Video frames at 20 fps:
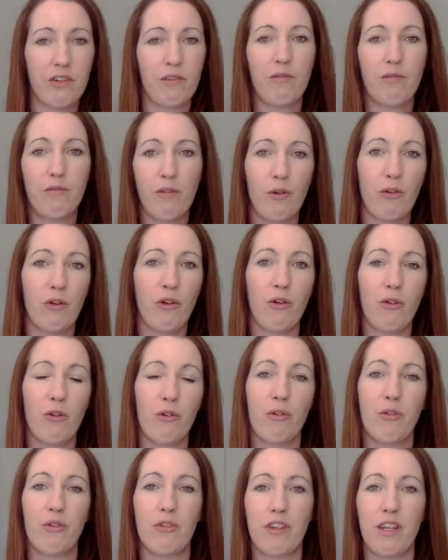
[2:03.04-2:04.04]
and
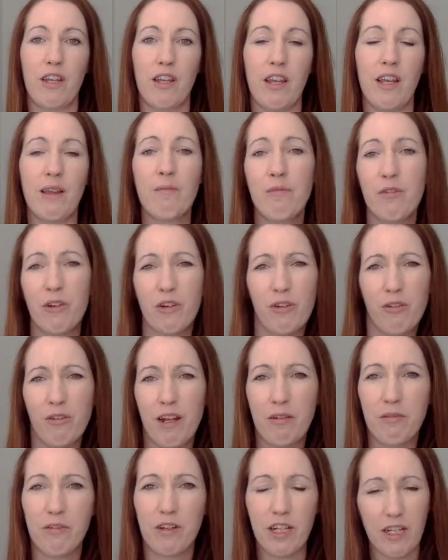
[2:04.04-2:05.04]
photos and
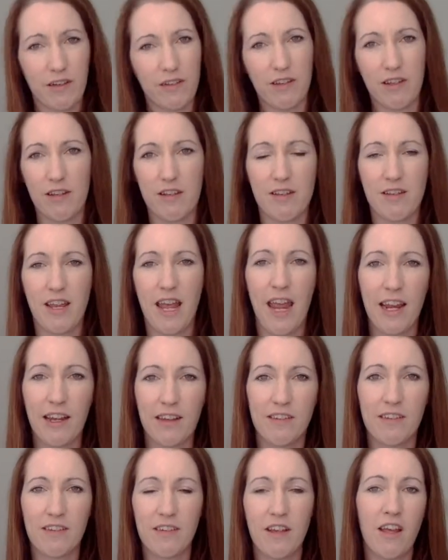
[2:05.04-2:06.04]
infographics and
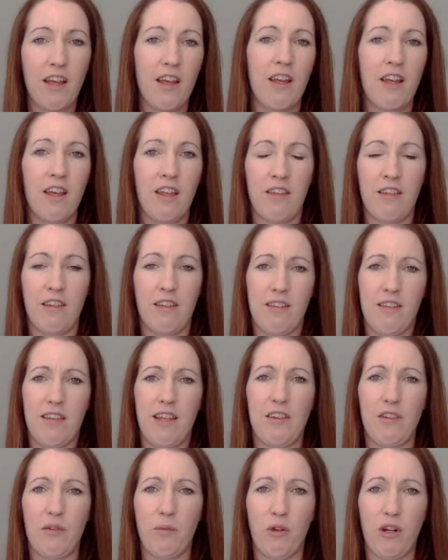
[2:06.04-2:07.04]
text that
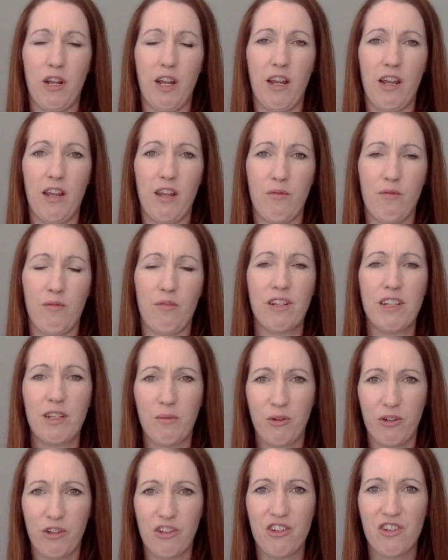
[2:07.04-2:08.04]
says what I really
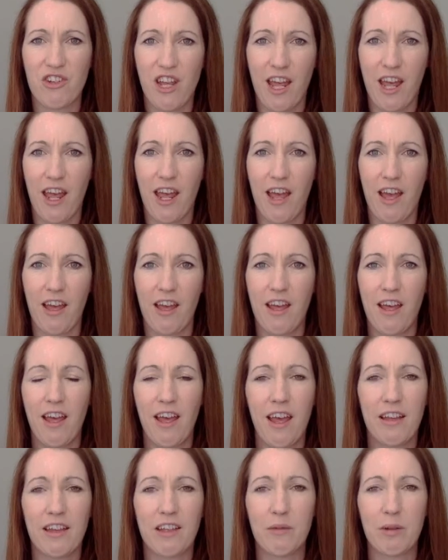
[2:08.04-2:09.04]
want to share.
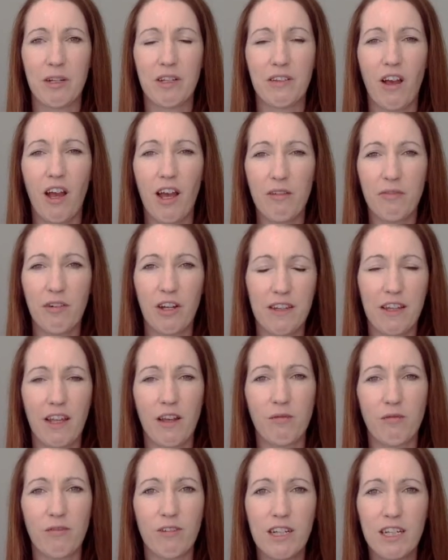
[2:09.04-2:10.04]
That's because I find
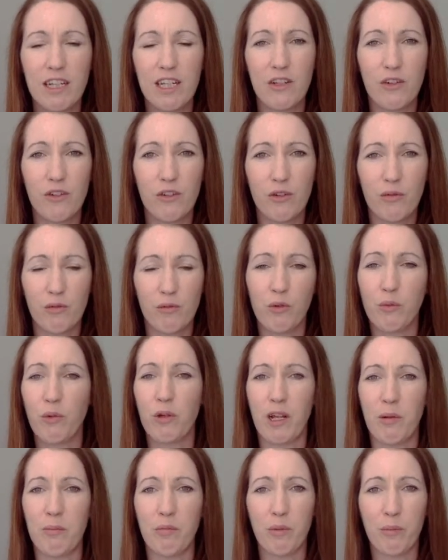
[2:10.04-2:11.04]
that really useful when
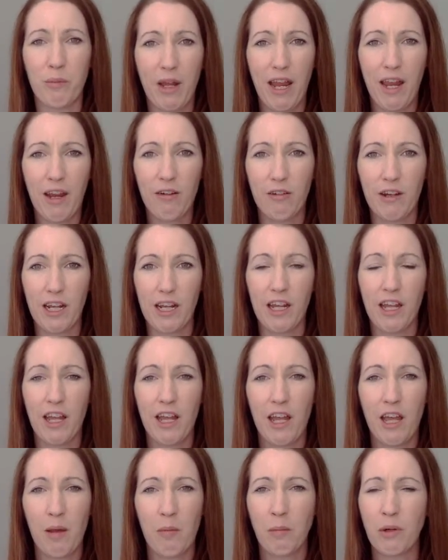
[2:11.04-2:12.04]
I'm preparing,
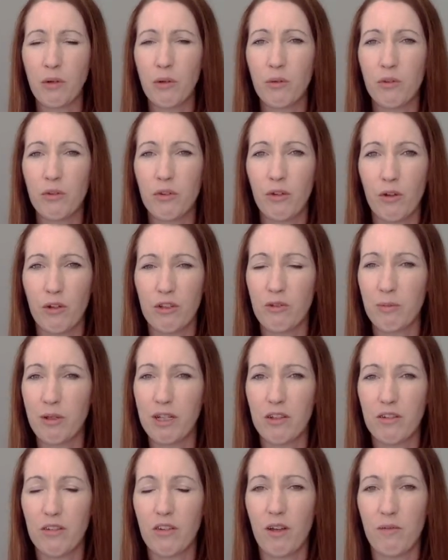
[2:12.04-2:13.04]
but also it's
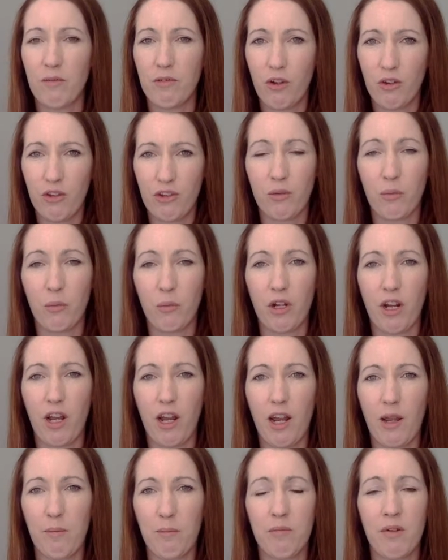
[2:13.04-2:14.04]
because I've noticed when
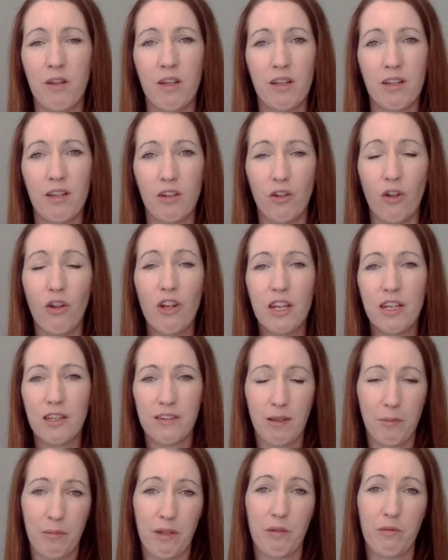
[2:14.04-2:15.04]
I'm learning
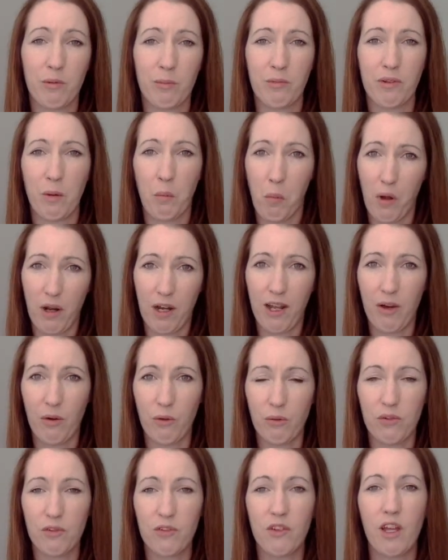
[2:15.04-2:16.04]
something from someone
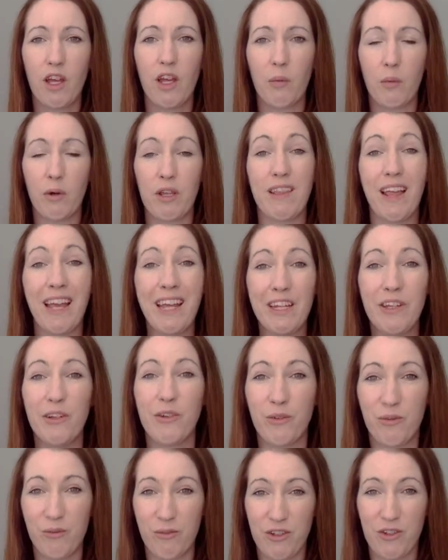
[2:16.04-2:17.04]
else, when they
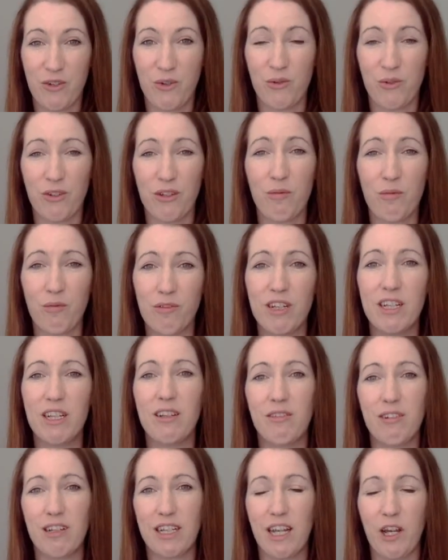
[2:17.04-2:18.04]
use visuals, it
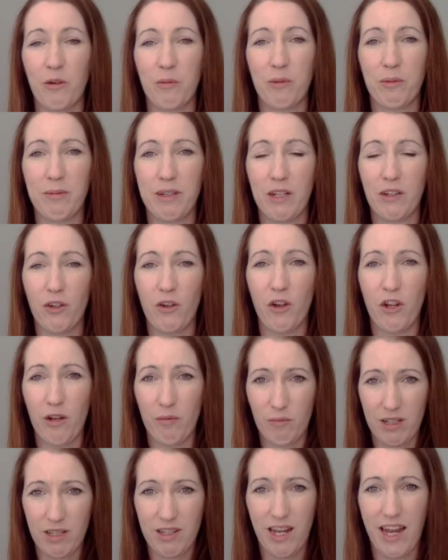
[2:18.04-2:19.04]
really helps me learn
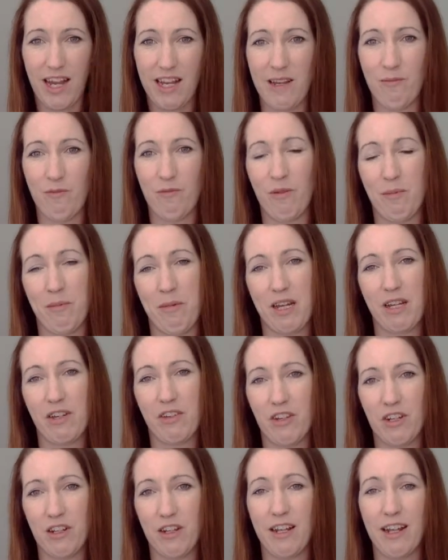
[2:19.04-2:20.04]
and retain
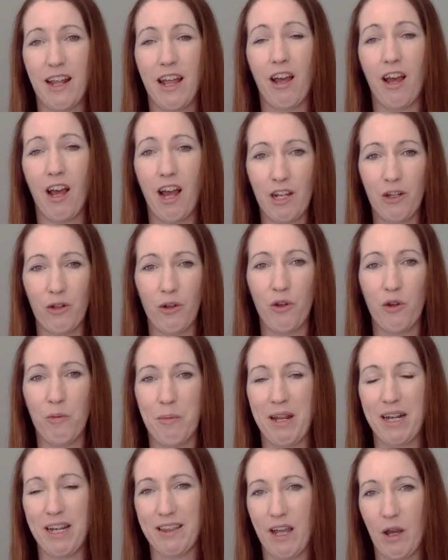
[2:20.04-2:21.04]
information, and that I learn
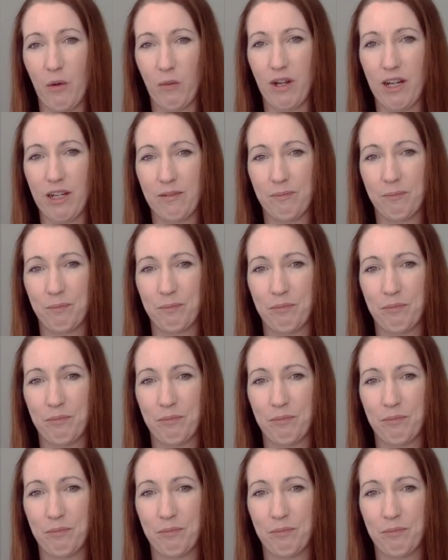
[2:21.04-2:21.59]
better that way.